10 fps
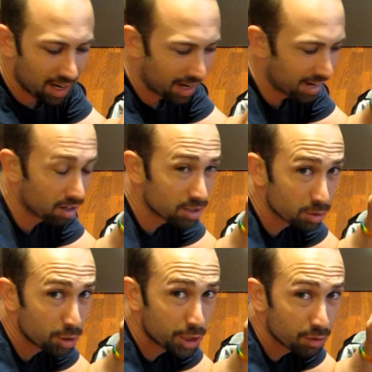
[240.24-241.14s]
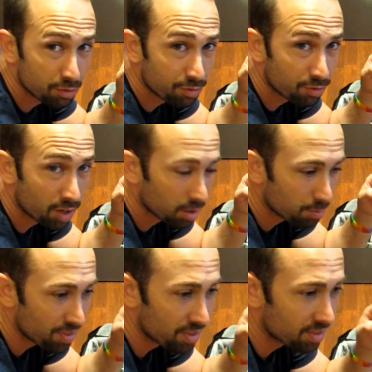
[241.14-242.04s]
I also shoot
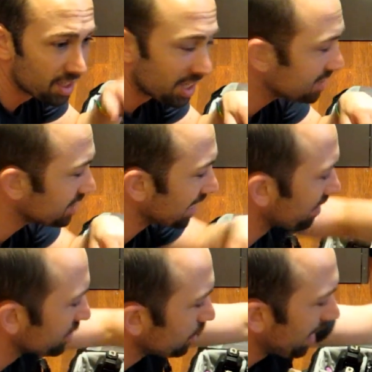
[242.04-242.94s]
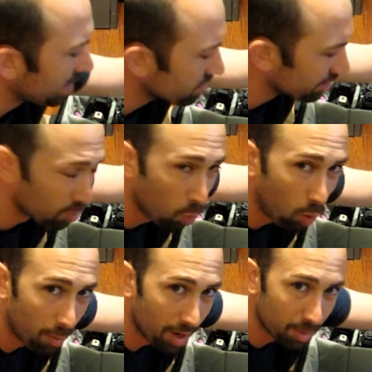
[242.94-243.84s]
from the inside of the track during
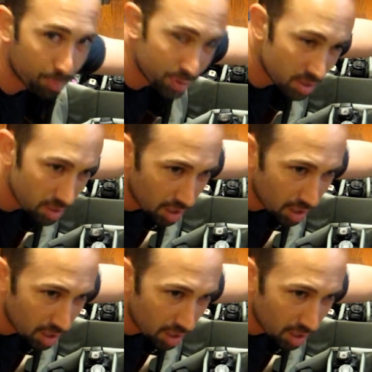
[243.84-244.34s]
warm-ups